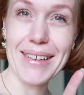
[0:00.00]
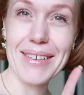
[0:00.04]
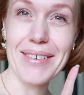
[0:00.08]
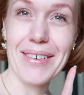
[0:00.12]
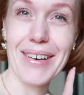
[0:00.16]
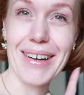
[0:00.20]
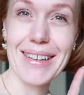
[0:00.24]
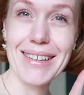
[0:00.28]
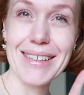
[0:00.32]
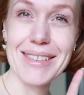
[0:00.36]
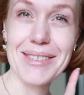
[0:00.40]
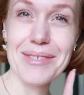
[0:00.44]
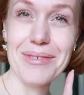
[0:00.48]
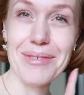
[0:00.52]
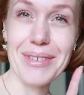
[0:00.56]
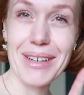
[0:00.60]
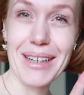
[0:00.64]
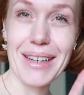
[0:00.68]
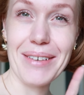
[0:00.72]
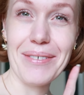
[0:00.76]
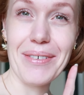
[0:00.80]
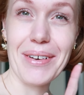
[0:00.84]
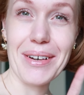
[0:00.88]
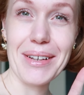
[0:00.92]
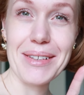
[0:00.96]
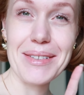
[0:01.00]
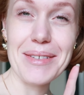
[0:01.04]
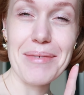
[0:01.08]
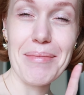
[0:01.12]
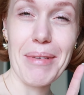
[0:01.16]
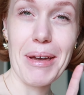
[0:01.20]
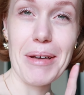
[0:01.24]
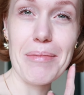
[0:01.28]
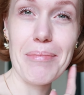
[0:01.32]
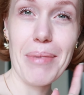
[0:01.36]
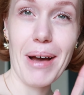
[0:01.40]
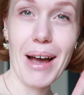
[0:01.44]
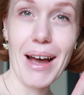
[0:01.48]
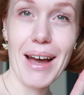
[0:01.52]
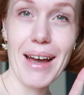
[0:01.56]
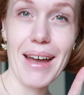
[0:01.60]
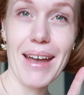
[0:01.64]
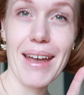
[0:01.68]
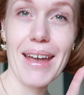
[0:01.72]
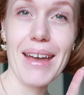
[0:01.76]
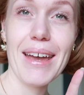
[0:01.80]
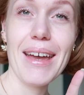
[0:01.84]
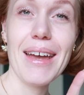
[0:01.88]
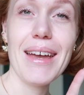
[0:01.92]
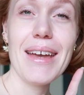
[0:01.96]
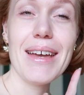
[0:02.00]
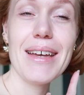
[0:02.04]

Johannes really wanted to make pie.